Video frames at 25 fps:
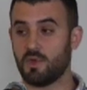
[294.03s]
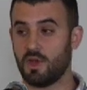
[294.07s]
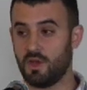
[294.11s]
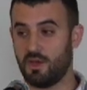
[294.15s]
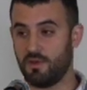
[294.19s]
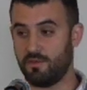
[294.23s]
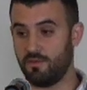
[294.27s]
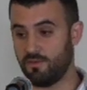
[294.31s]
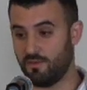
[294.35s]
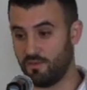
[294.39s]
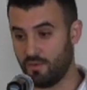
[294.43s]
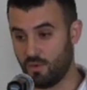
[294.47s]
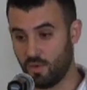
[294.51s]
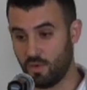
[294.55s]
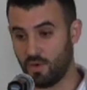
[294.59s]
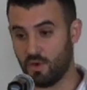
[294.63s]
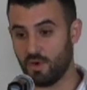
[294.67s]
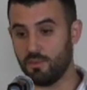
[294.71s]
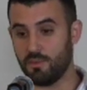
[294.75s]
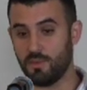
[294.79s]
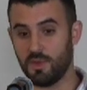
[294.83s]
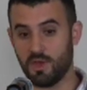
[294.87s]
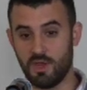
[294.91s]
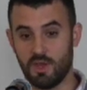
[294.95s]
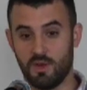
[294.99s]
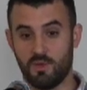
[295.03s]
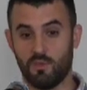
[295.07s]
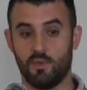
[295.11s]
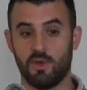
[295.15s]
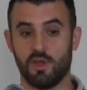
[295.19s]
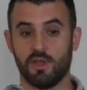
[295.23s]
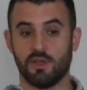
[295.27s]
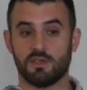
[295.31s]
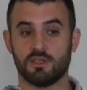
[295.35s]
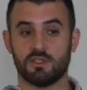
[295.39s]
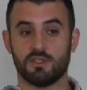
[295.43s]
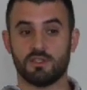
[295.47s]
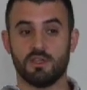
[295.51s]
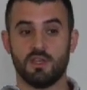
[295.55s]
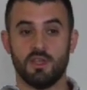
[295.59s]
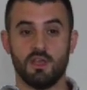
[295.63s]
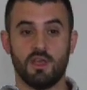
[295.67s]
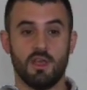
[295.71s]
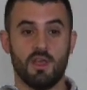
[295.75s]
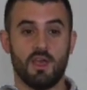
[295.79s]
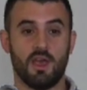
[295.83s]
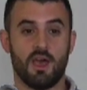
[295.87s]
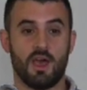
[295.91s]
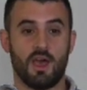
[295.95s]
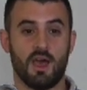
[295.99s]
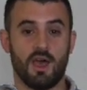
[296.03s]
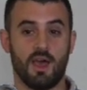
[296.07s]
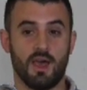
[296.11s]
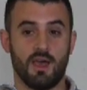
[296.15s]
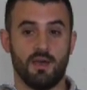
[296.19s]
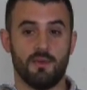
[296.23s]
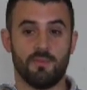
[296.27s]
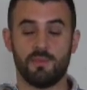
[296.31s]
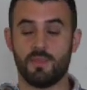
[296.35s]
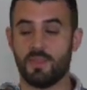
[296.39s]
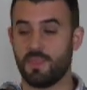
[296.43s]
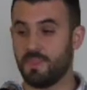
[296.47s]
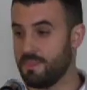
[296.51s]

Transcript: a forum in which uh,